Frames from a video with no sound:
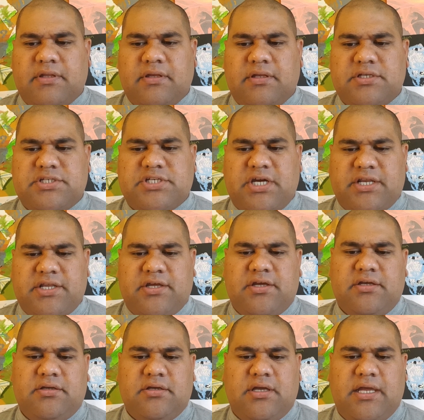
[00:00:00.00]

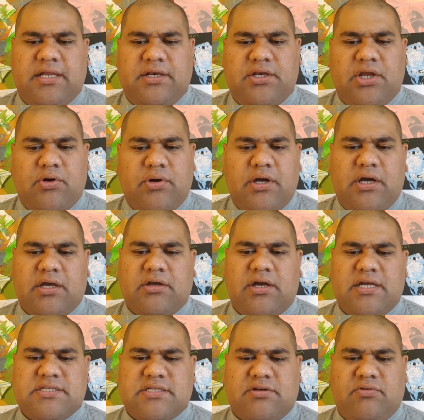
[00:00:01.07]
Judda and Noah are
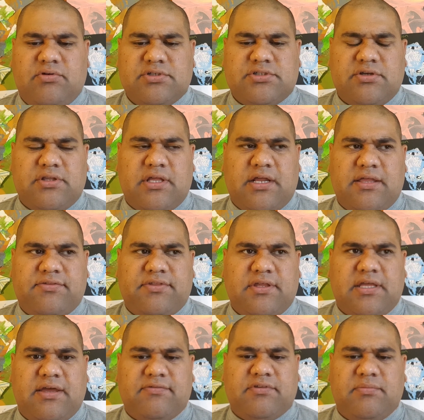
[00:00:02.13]
guys that I think
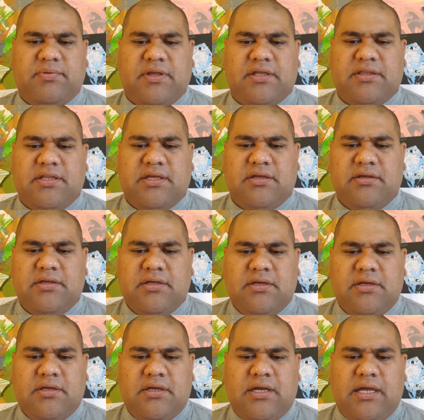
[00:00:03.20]
have to be in there
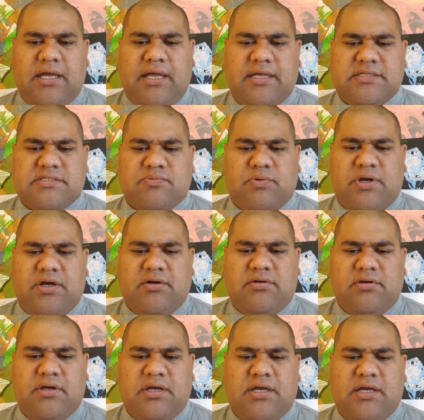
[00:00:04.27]
as well.